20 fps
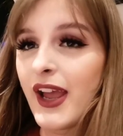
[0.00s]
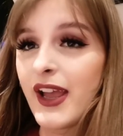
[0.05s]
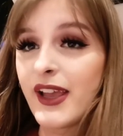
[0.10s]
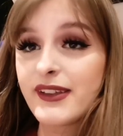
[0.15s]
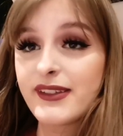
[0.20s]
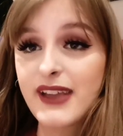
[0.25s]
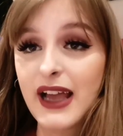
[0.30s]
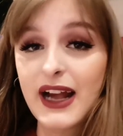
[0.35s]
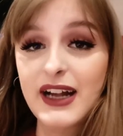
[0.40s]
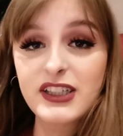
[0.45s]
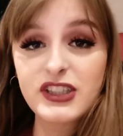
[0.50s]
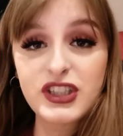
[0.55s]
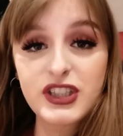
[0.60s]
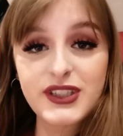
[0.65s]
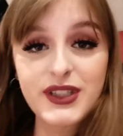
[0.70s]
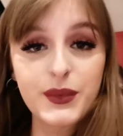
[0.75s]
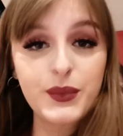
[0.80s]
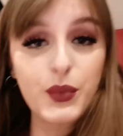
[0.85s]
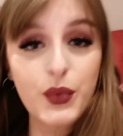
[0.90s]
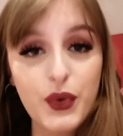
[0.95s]
it's
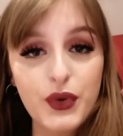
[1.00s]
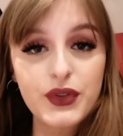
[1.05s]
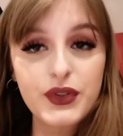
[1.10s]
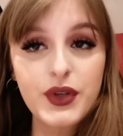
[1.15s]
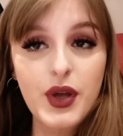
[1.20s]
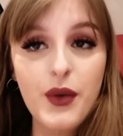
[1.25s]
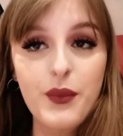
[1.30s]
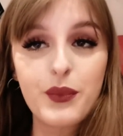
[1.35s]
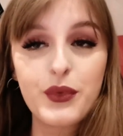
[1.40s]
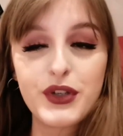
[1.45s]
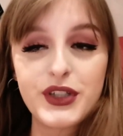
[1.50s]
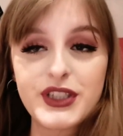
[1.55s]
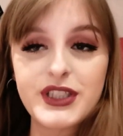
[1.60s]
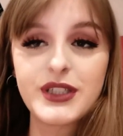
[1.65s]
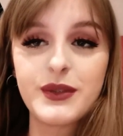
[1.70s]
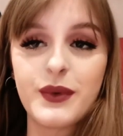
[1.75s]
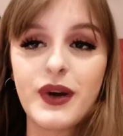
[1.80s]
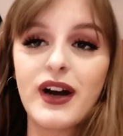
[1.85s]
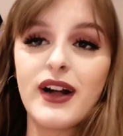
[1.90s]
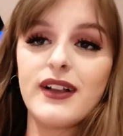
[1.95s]
actually worn
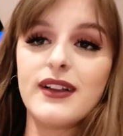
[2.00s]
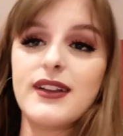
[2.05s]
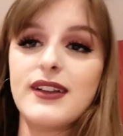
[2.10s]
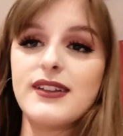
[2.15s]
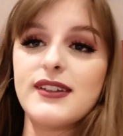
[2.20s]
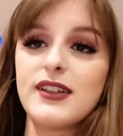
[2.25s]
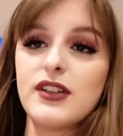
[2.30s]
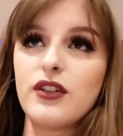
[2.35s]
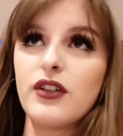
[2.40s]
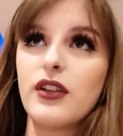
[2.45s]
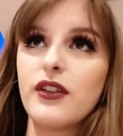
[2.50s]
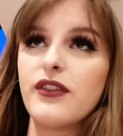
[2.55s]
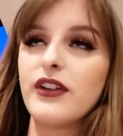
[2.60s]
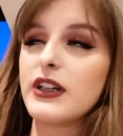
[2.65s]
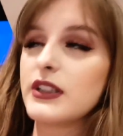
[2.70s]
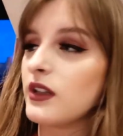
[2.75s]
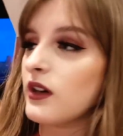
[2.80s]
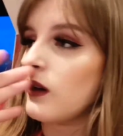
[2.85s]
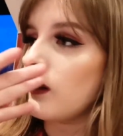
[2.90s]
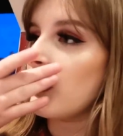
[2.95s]
pretty well, considering the
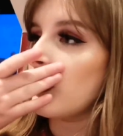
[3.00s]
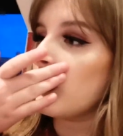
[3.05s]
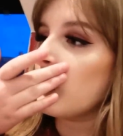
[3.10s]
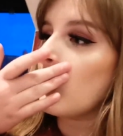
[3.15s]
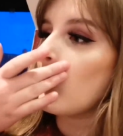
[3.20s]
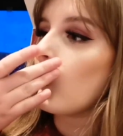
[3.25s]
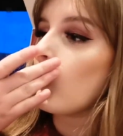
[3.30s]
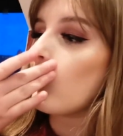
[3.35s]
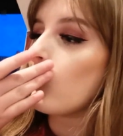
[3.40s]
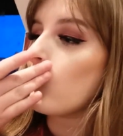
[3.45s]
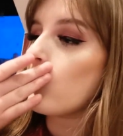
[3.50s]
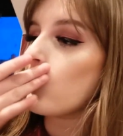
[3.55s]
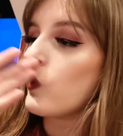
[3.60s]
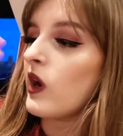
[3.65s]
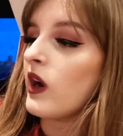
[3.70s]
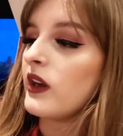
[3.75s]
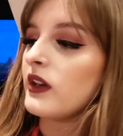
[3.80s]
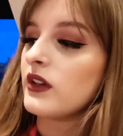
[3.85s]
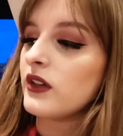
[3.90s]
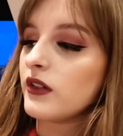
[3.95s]
fact that I
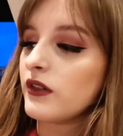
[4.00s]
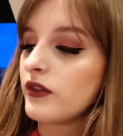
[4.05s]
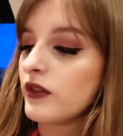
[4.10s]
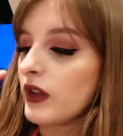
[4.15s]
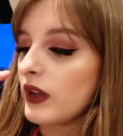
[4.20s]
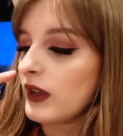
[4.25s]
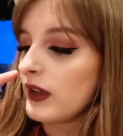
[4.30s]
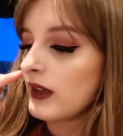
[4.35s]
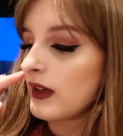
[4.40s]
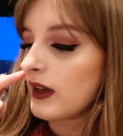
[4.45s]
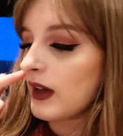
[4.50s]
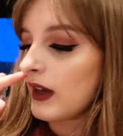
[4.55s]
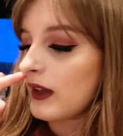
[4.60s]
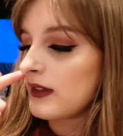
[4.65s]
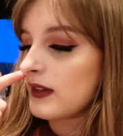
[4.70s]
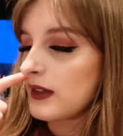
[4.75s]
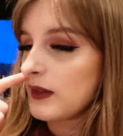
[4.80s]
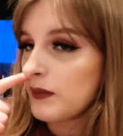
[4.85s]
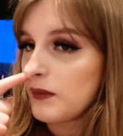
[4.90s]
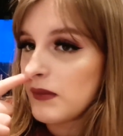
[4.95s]
kind of like
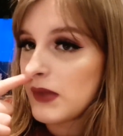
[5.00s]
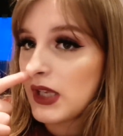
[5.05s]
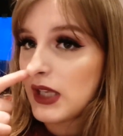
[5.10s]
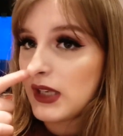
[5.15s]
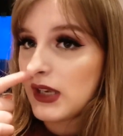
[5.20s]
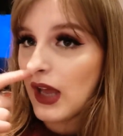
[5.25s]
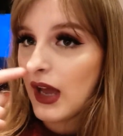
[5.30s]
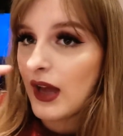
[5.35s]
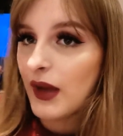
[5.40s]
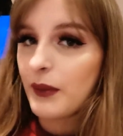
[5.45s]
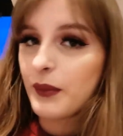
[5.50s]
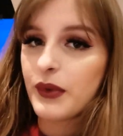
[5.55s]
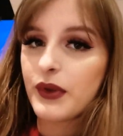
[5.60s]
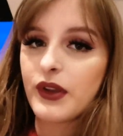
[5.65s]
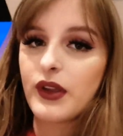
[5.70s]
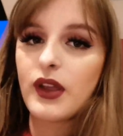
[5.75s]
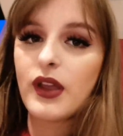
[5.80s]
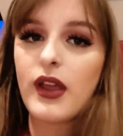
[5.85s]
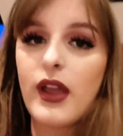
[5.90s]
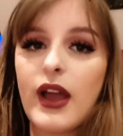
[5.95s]
had a mini nap
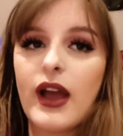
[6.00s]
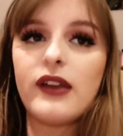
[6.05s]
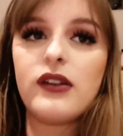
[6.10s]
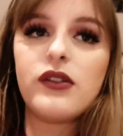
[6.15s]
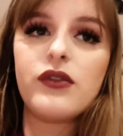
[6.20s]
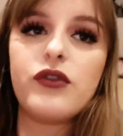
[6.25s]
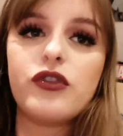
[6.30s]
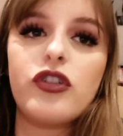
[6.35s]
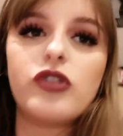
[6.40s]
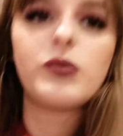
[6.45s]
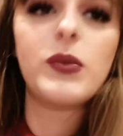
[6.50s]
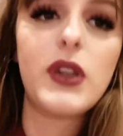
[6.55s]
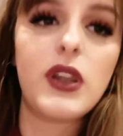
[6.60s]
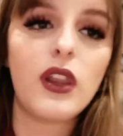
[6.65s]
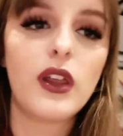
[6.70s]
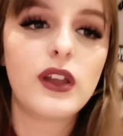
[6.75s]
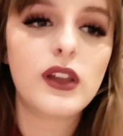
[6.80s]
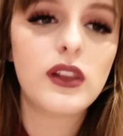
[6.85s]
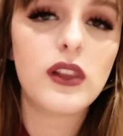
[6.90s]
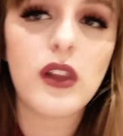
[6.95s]
and have just
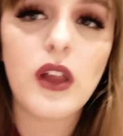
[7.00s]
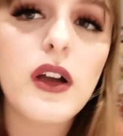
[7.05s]
been like